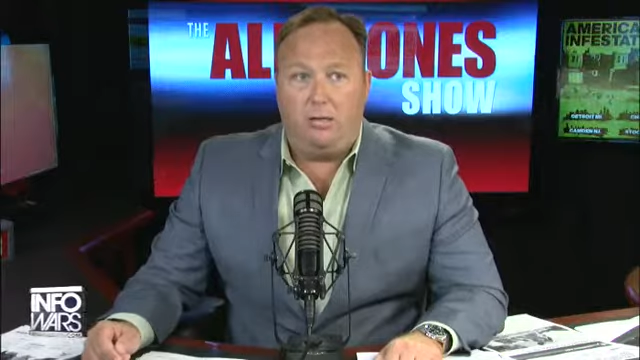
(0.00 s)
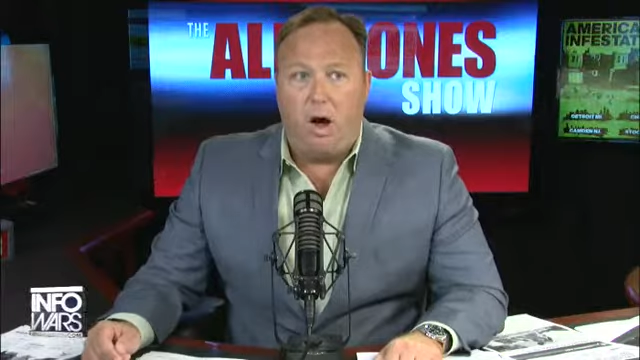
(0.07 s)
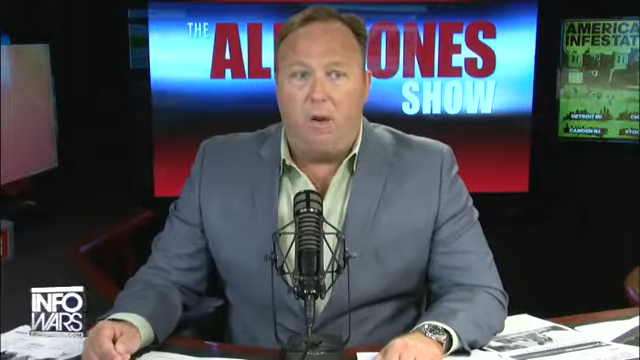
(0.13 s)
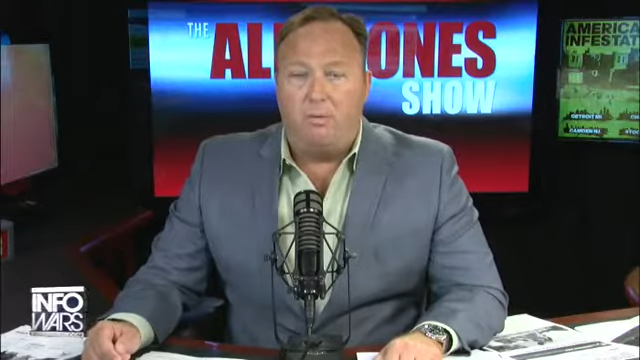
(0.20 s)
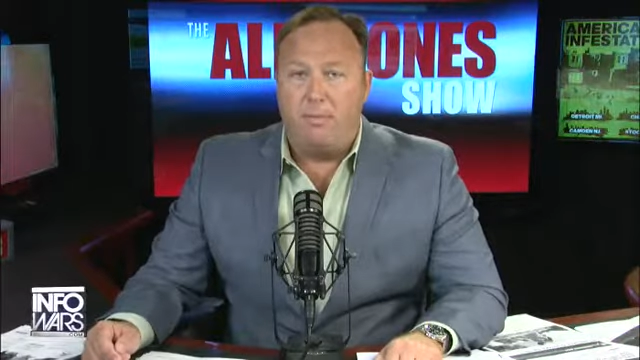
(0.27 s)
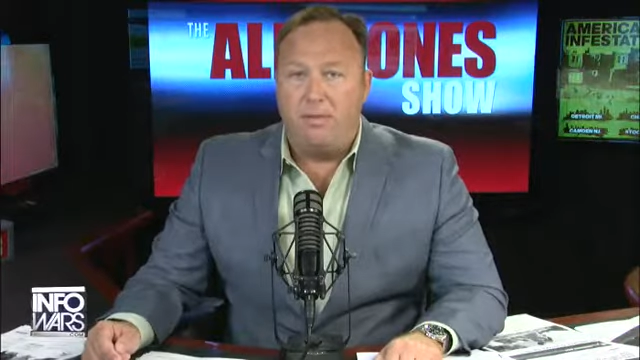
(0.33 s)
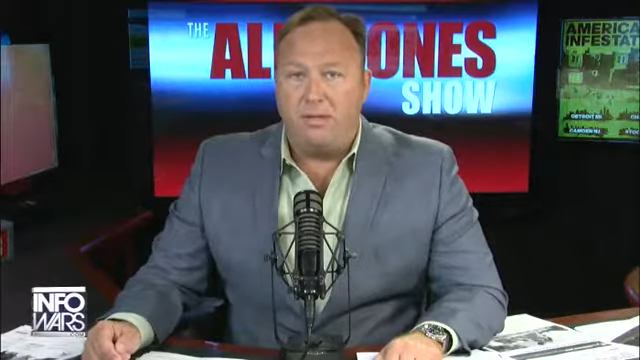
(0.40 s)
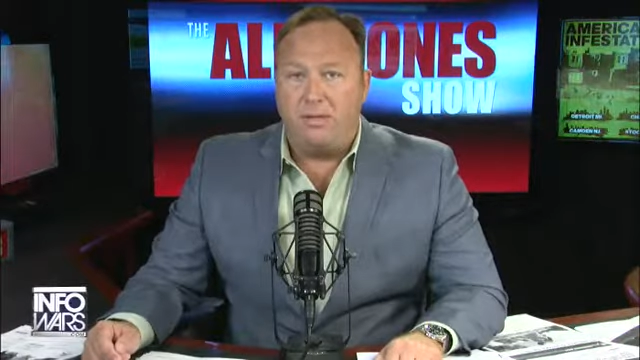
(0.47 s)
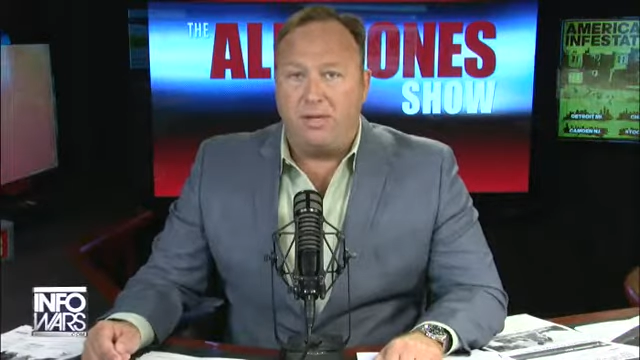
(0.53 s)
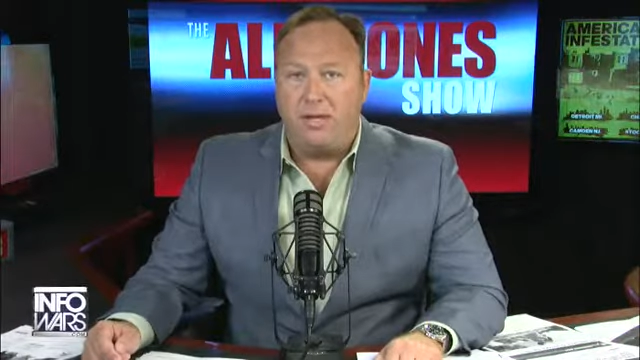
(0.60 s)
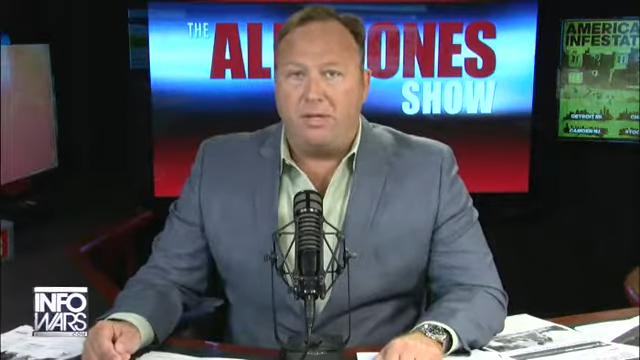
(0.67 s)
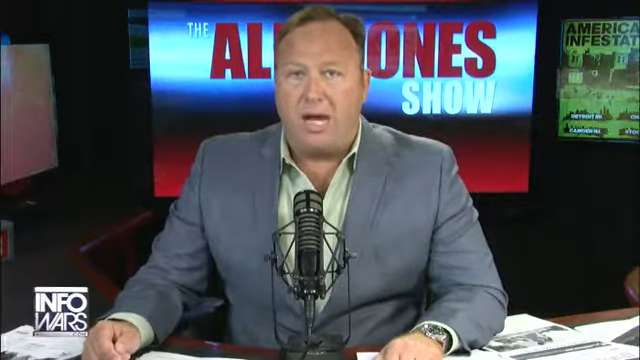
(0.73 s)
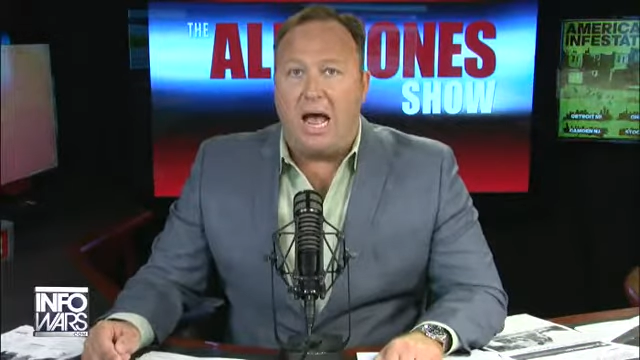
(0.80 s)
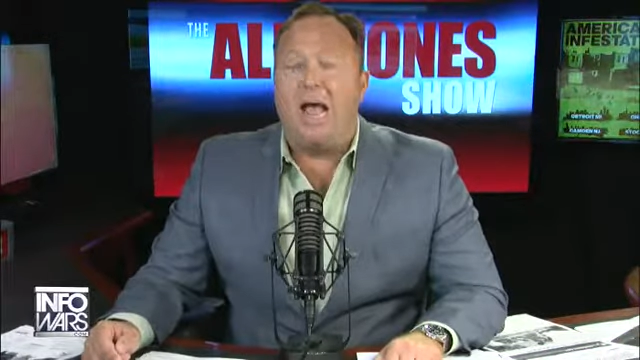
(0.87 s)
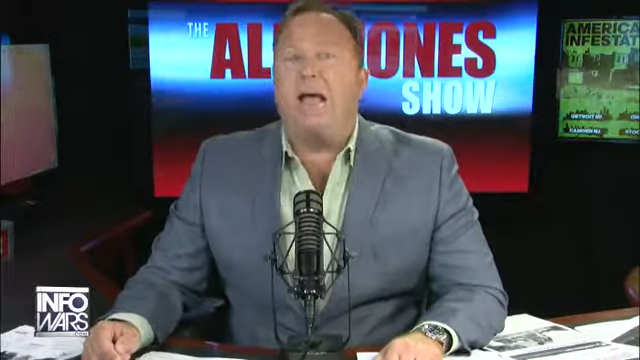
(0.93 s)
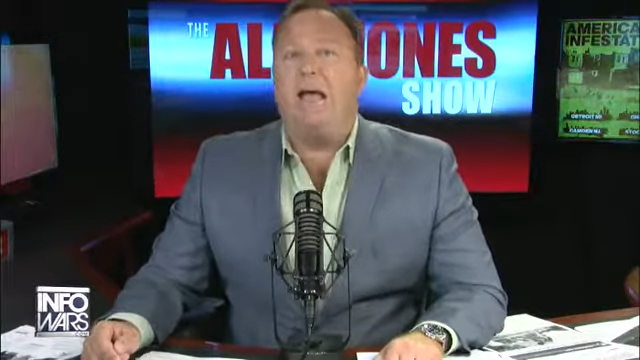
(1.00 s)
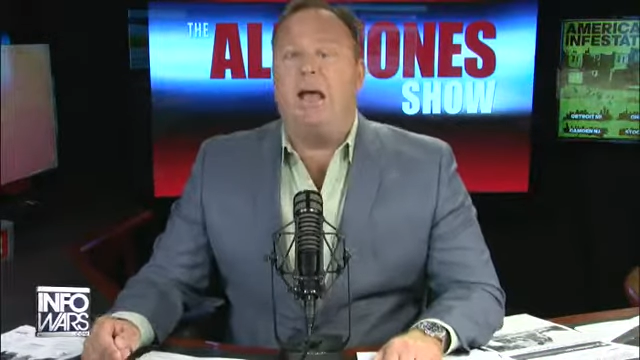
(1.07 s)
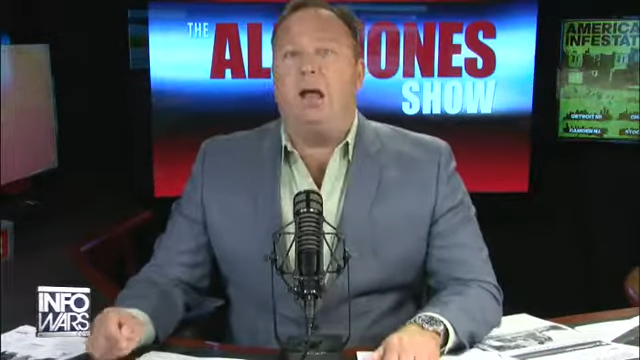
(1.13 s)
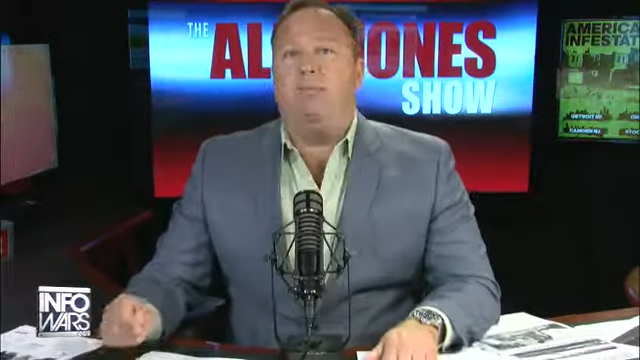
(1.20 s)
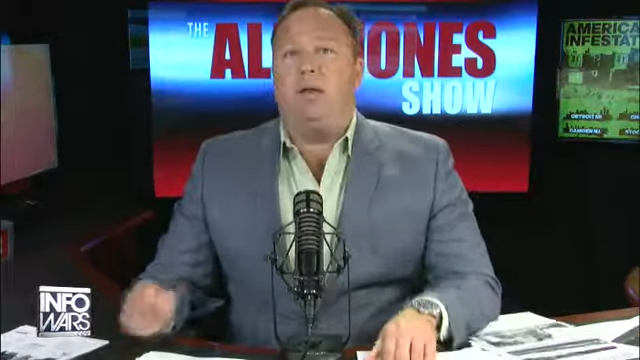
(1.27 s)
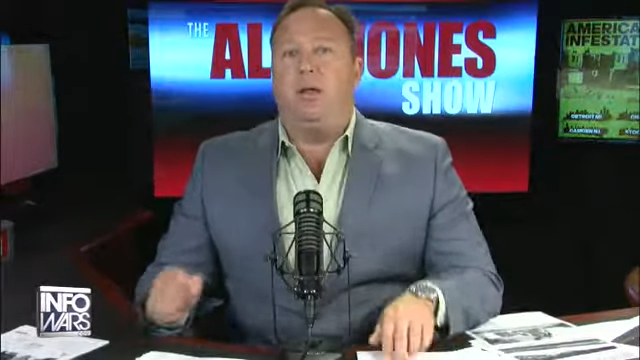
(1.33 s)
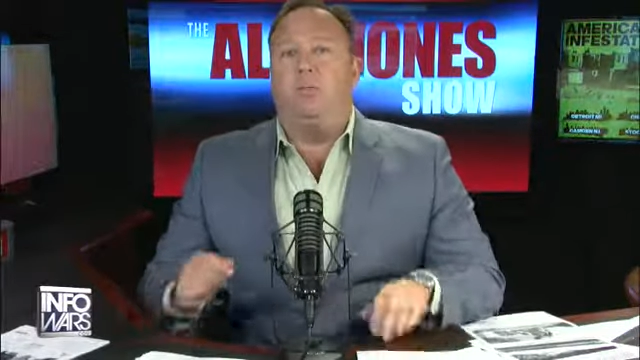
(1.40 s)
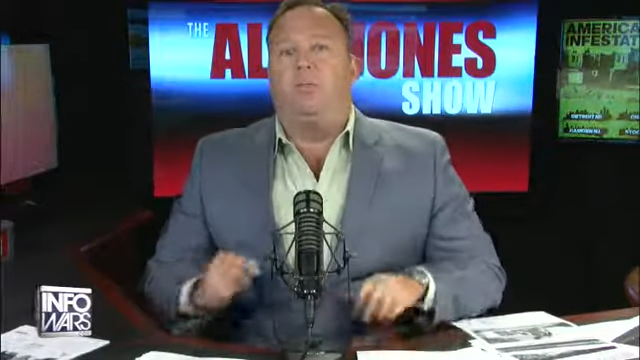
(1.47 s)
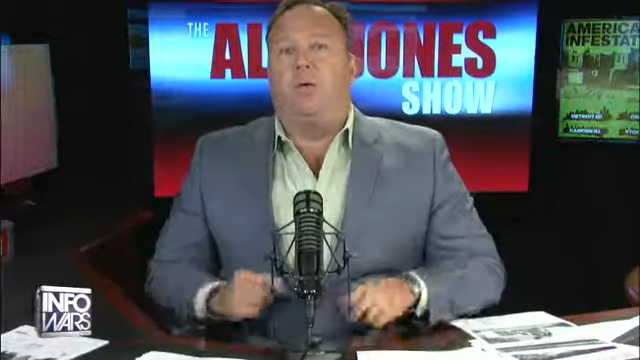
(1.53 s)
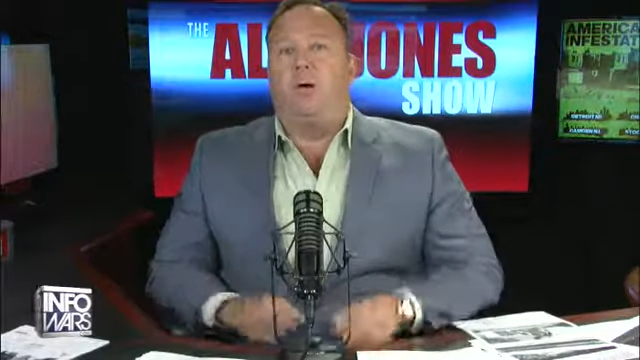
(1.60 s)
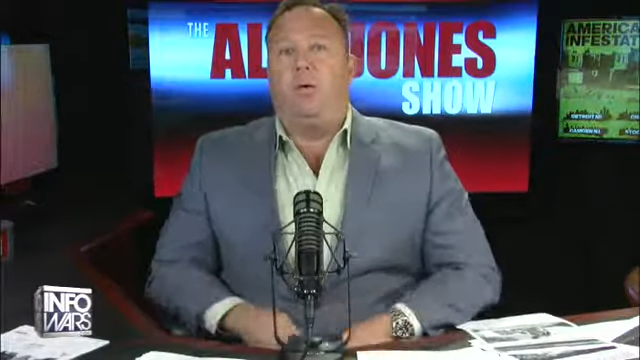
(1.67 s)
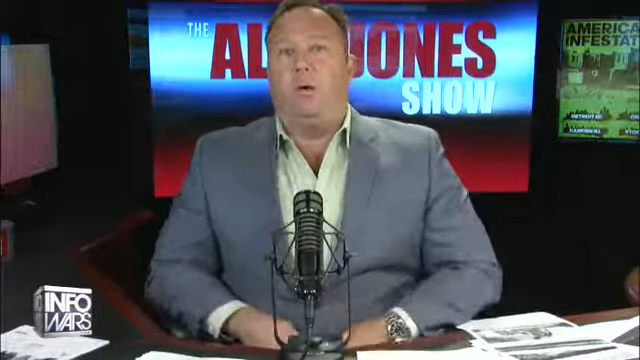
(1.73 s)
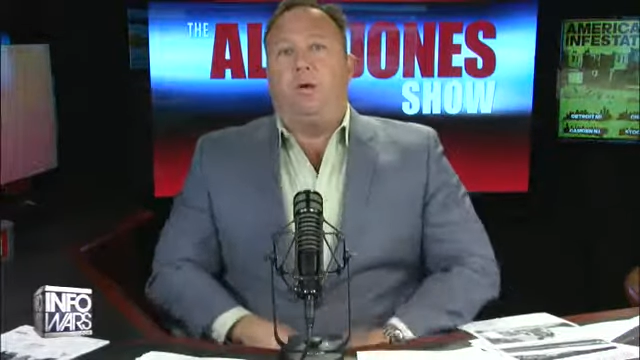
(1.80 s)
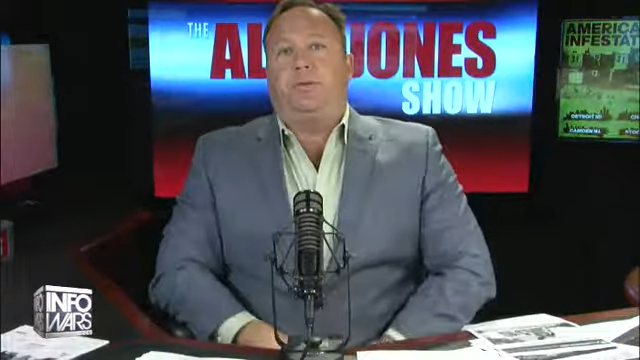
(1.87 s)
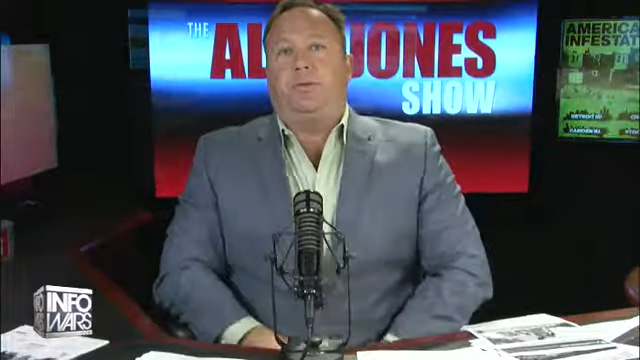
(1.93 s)
Olbermann says I am, and
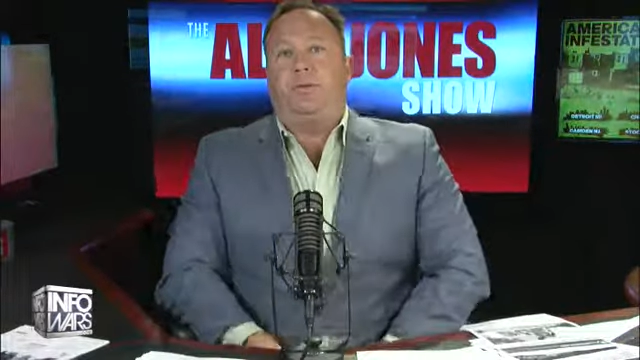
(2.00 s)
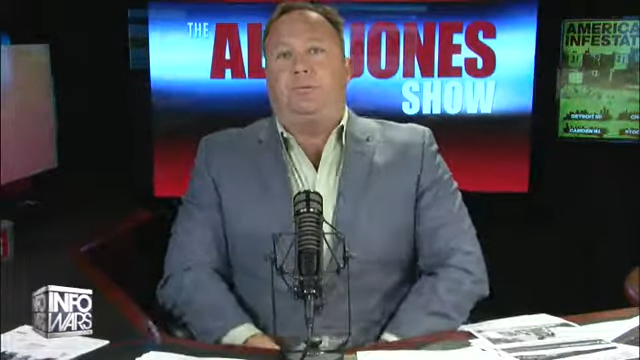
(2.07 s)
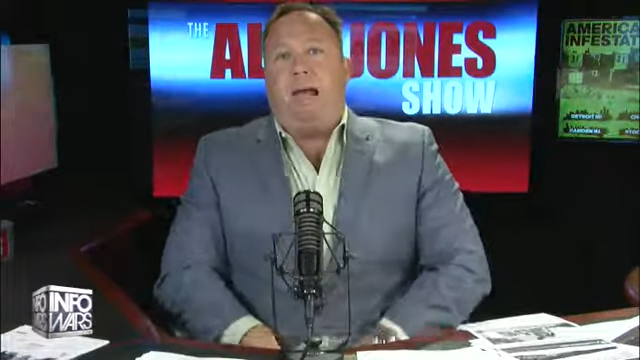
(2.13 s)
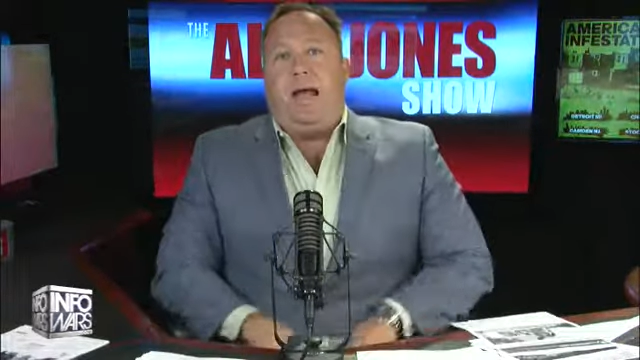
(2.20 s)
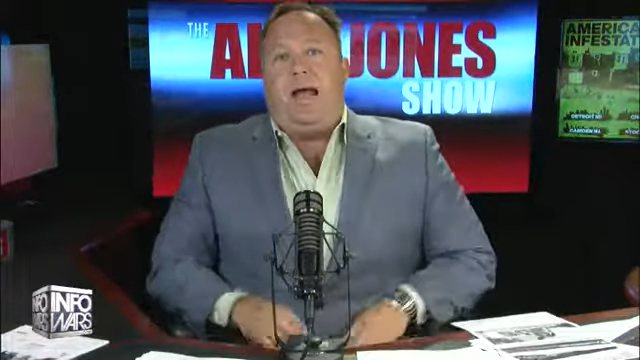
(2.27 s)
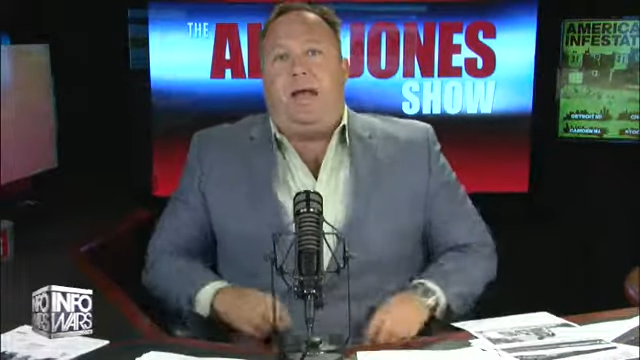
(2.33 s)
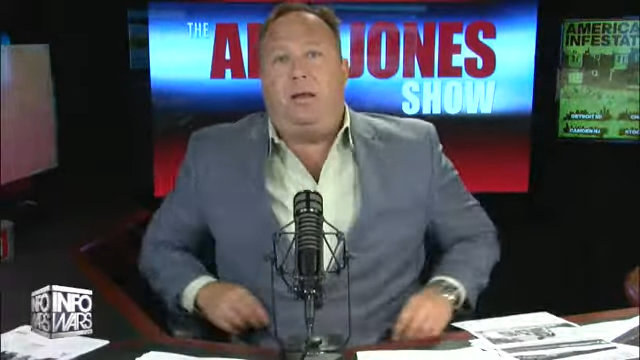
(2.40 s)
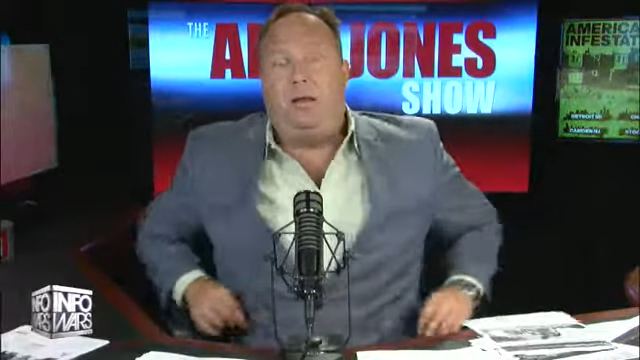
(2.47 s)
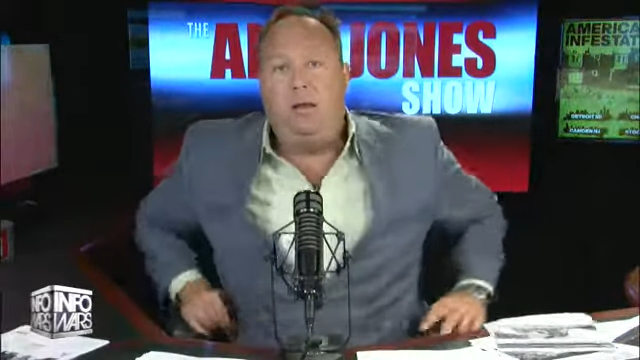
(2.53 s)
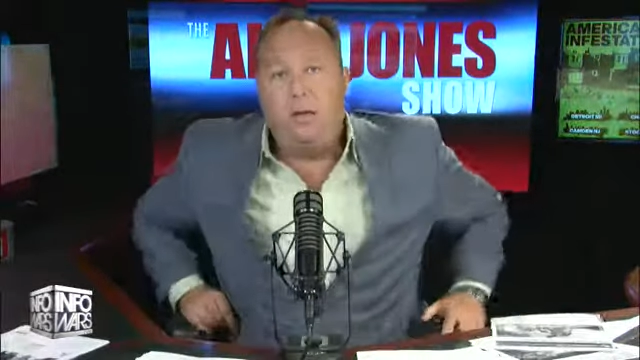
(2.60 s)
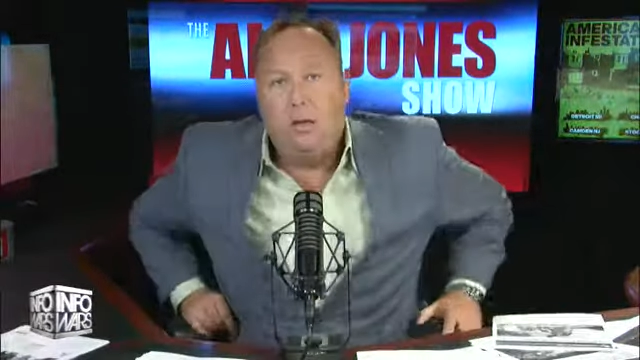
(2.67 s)
InfoWars is bad